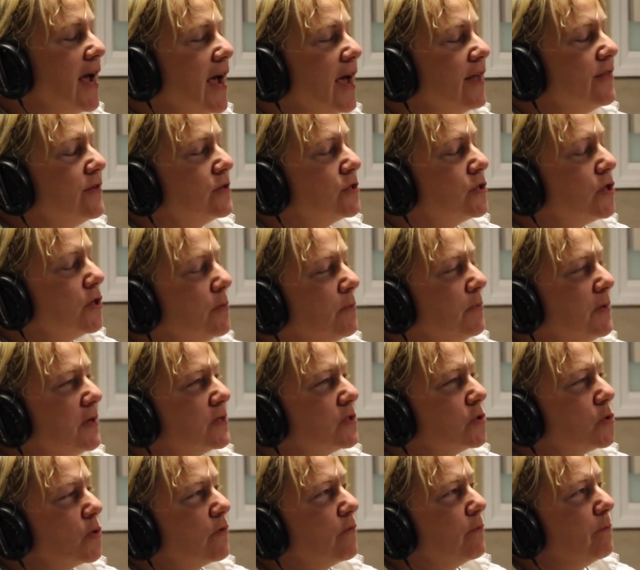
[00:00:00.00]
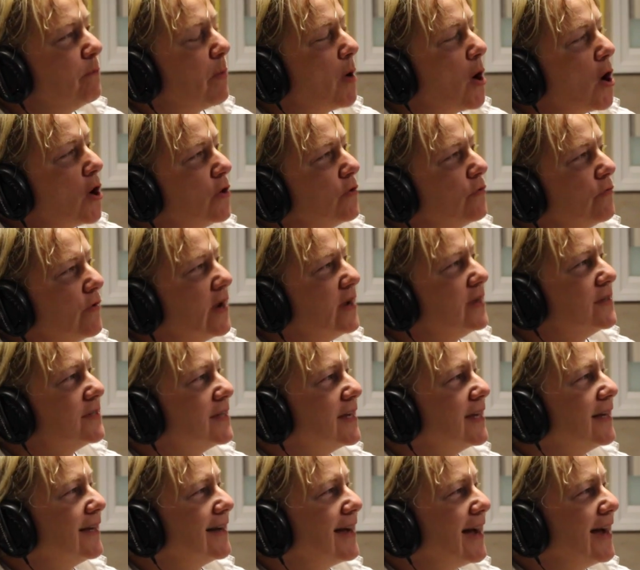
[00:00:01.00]
and there's going to be a sort of barn
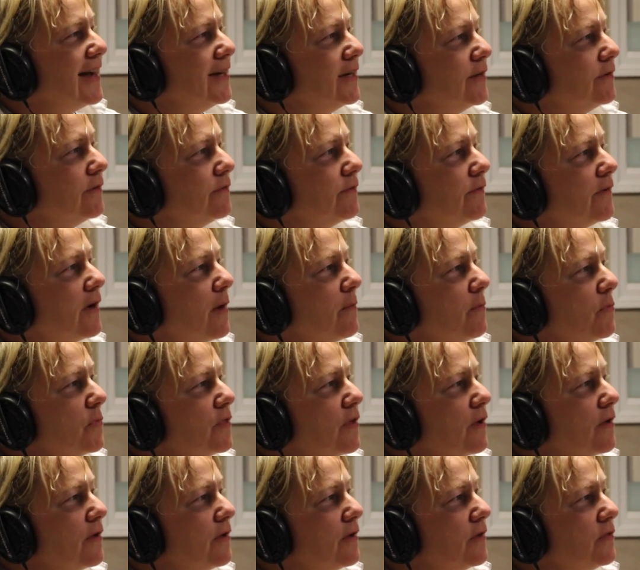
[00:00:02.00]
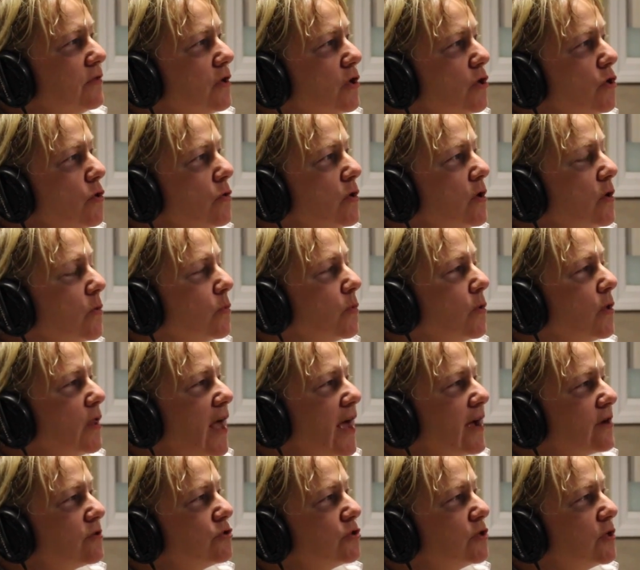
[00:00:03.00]
raising kind of, the unit will
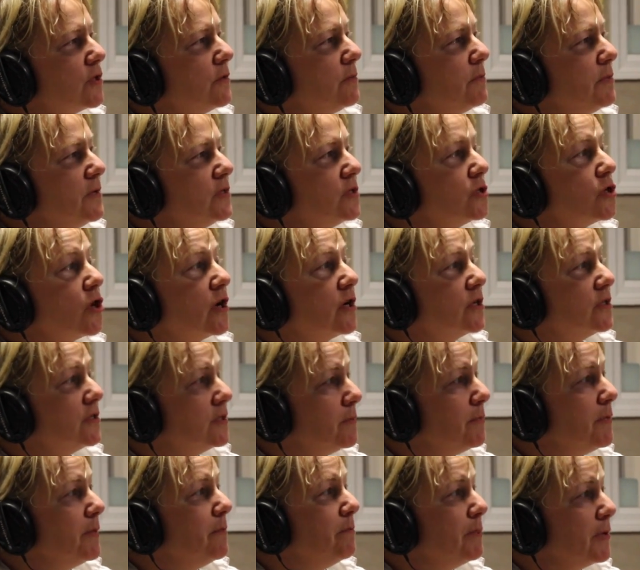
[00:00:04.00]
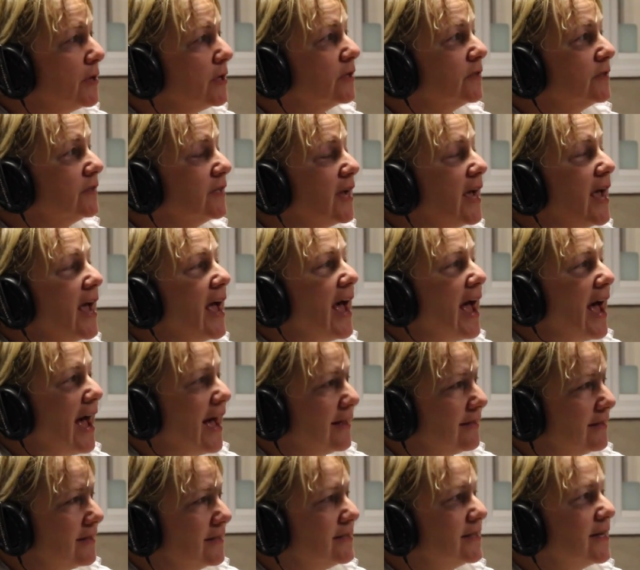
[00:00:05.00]
actually be started to be built
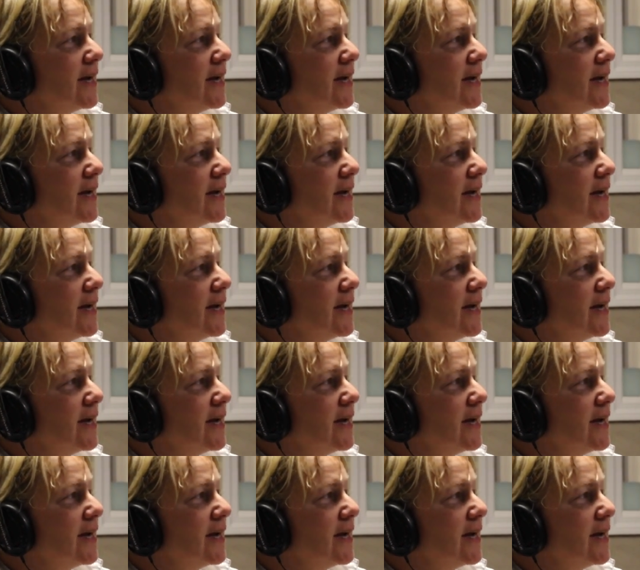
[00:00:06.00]
at the